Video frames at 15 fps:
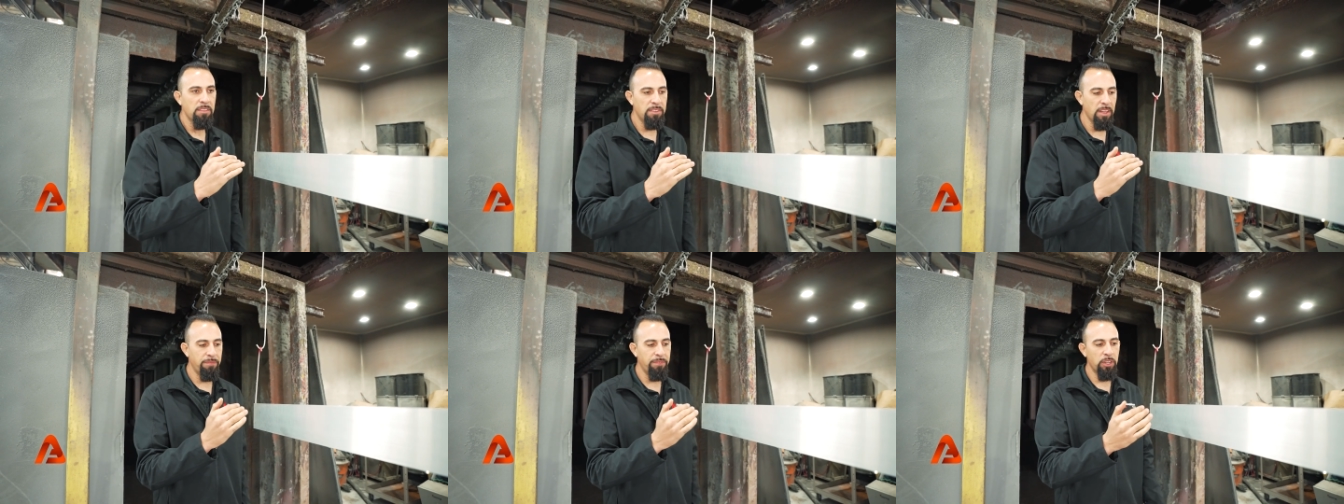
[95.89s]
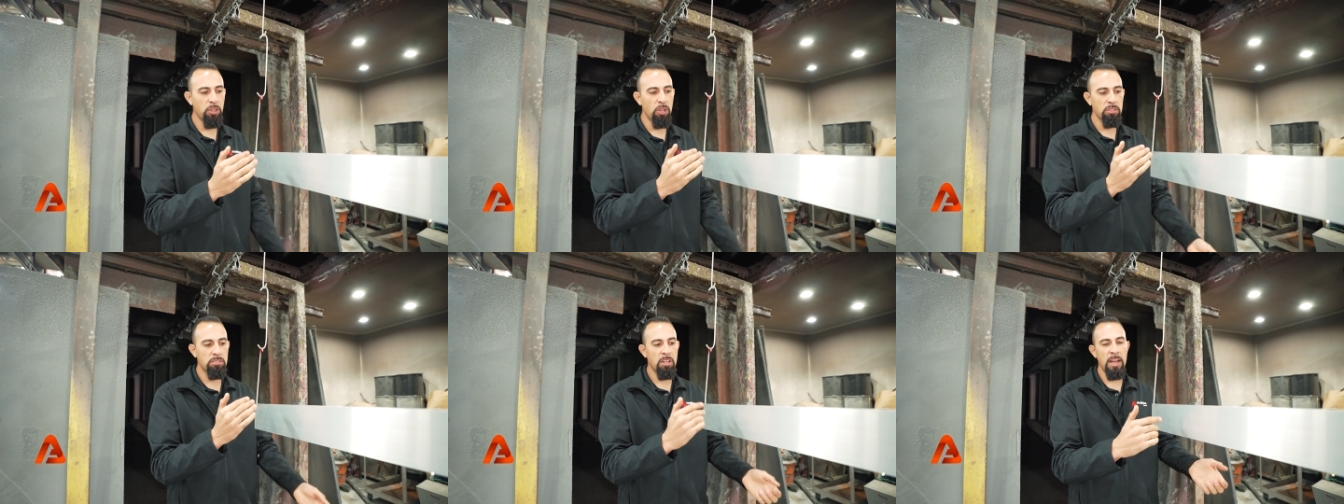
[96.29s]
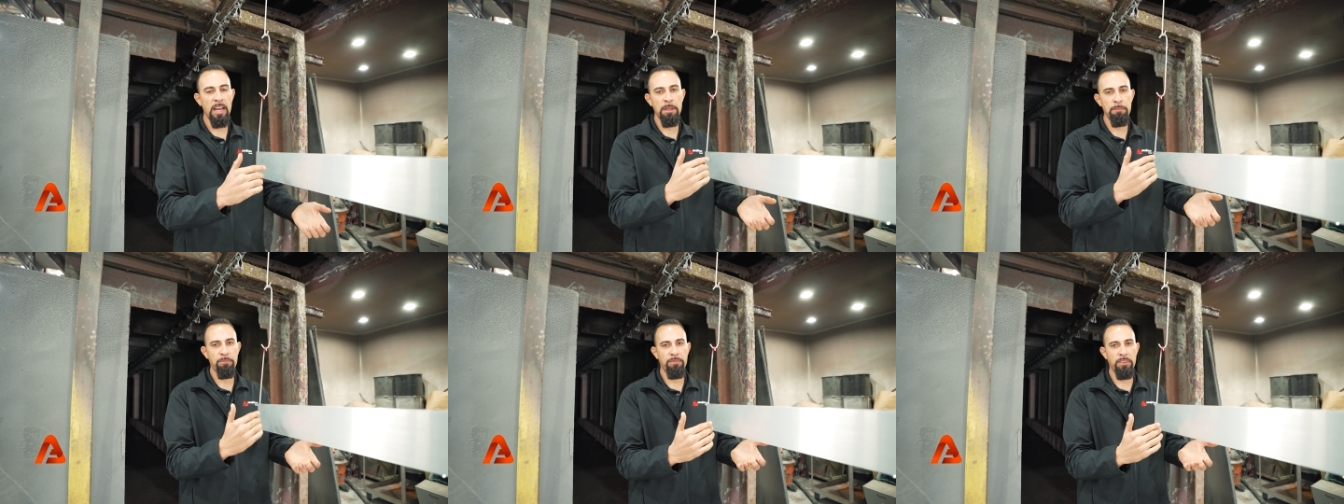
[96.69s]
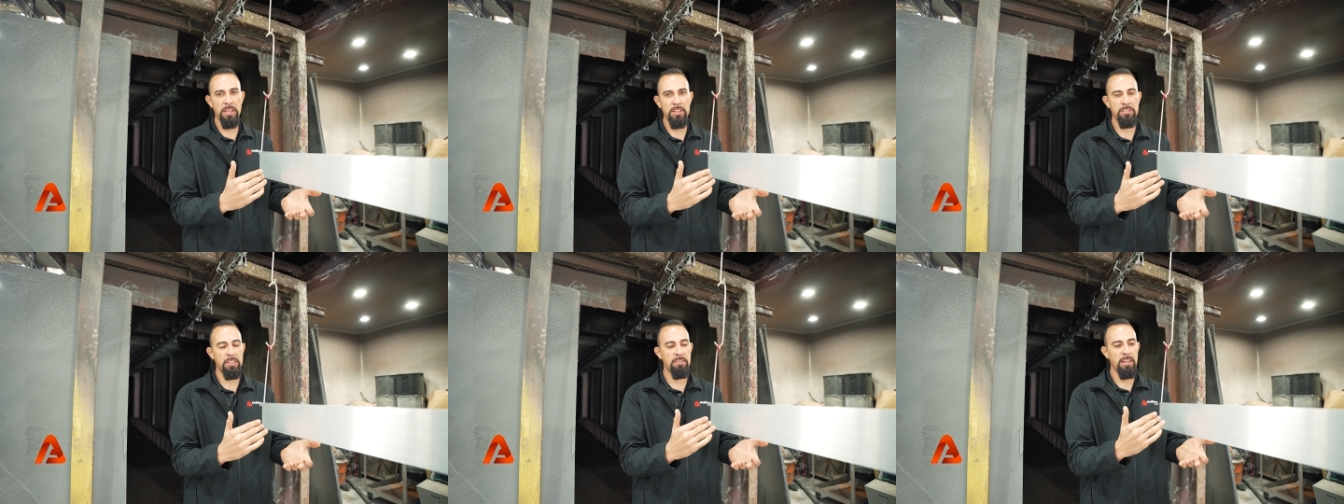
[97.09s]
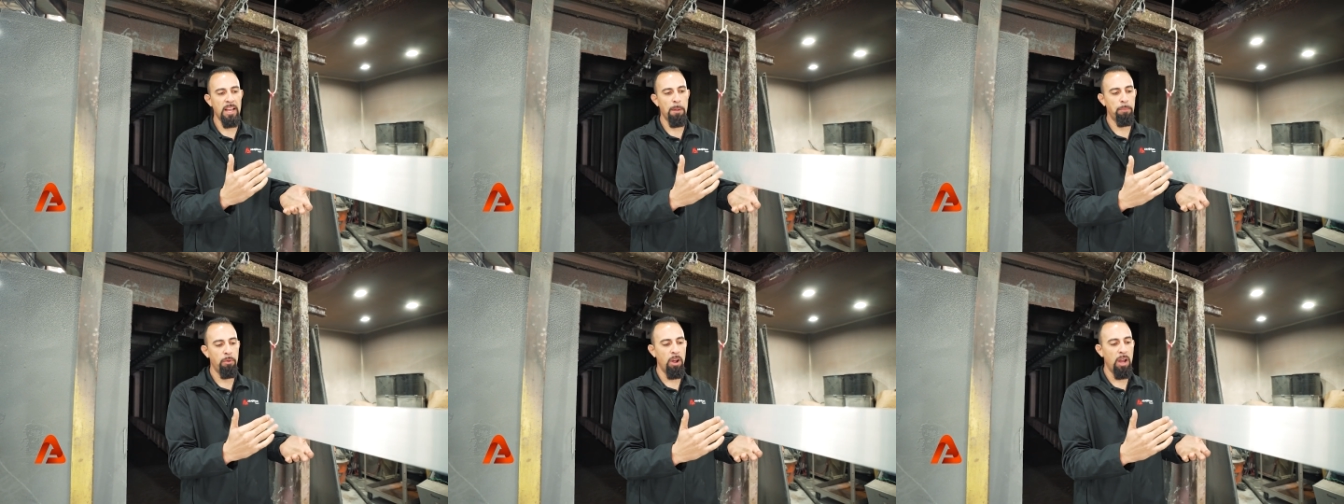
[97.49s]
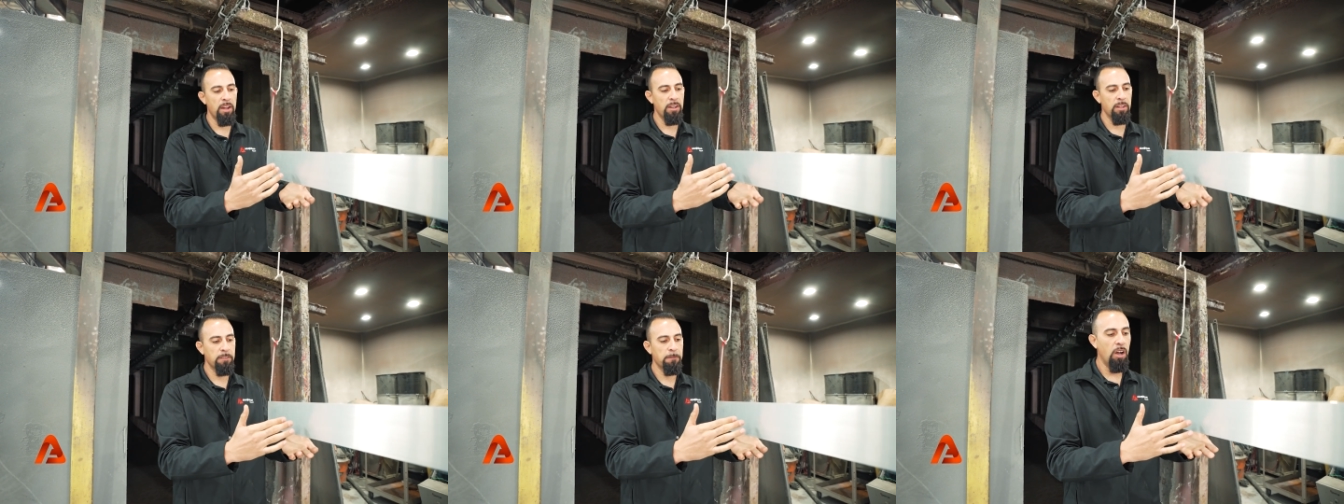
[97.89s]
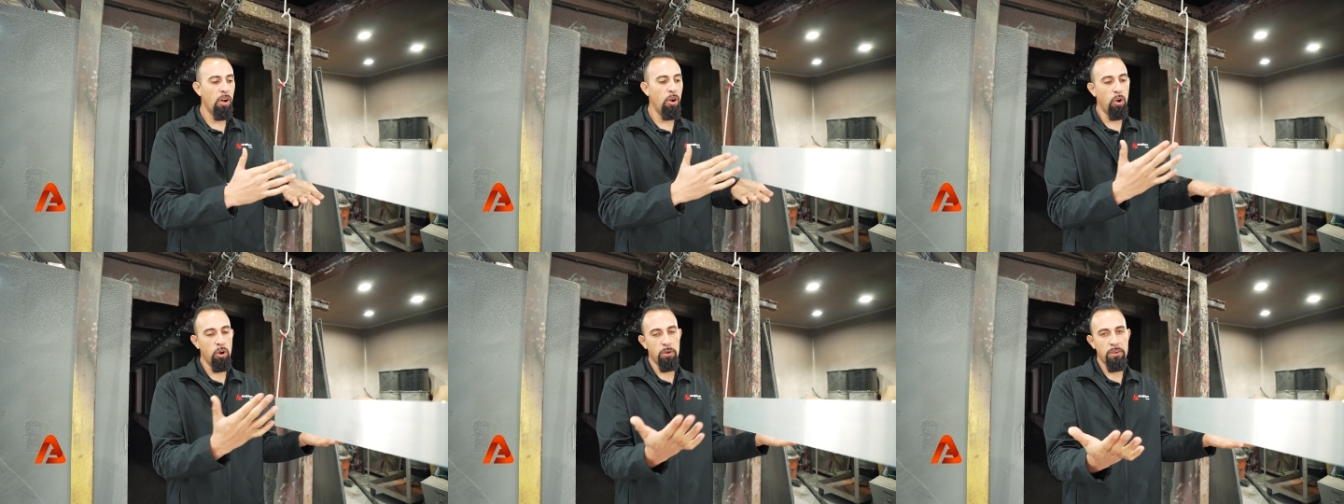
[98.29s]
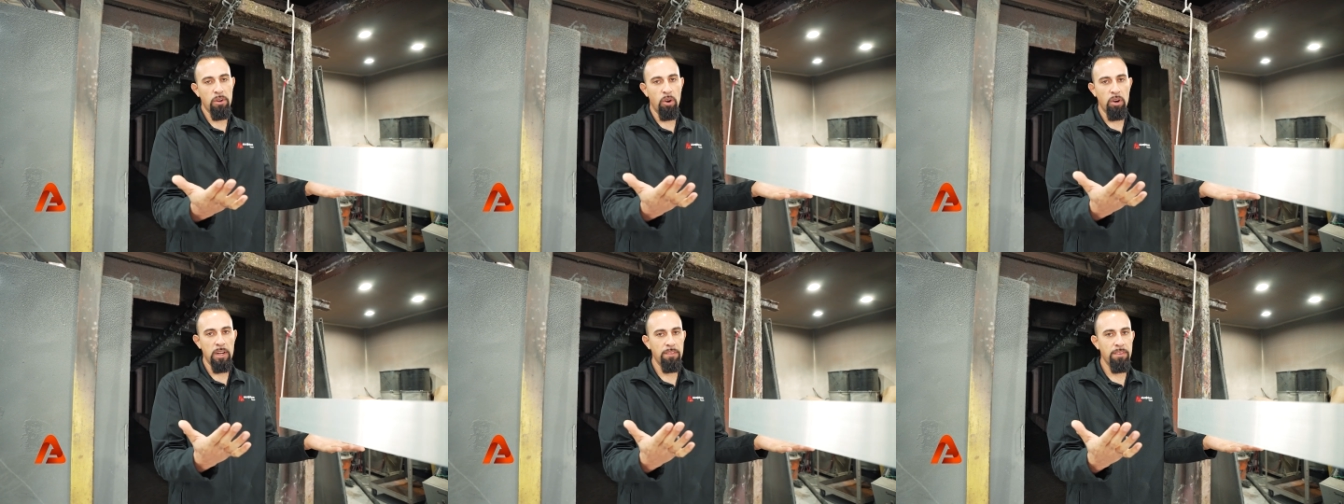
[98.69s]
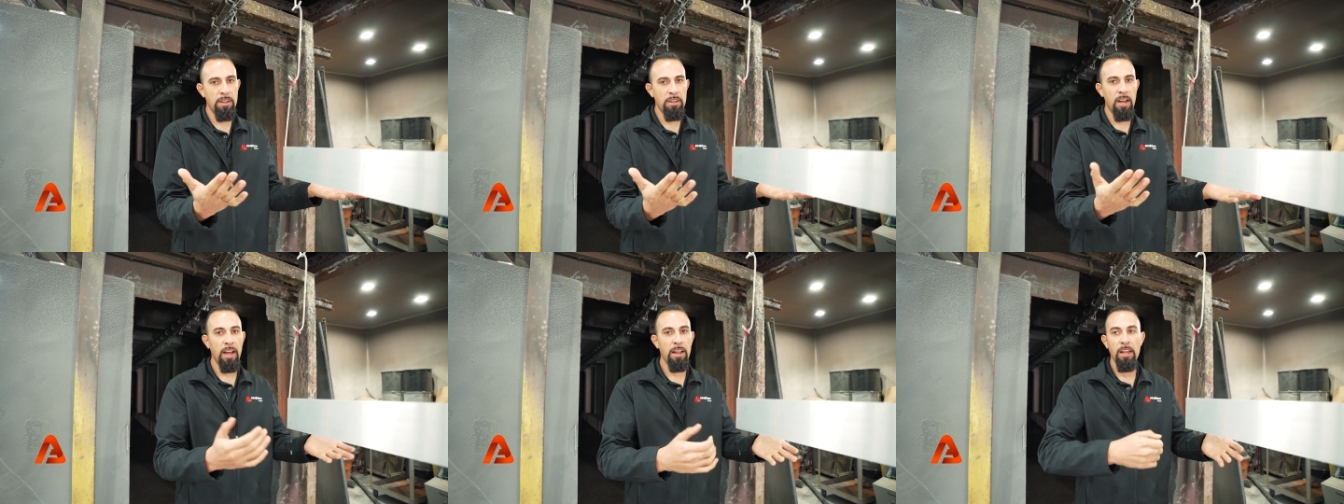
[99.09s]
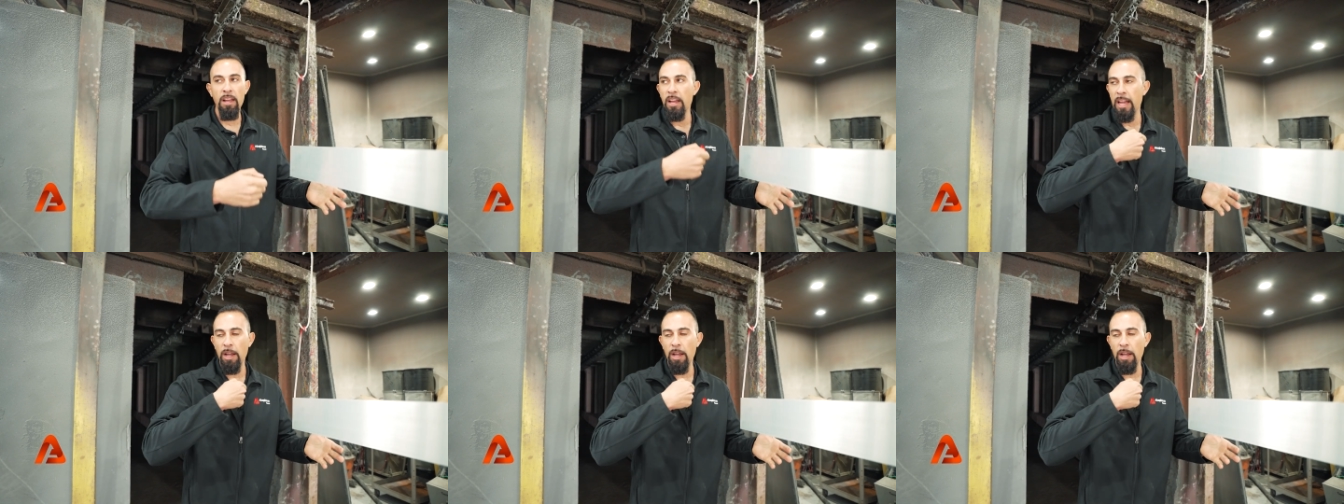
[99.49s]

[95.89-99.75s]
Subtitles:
difficult time fixing that product or even not.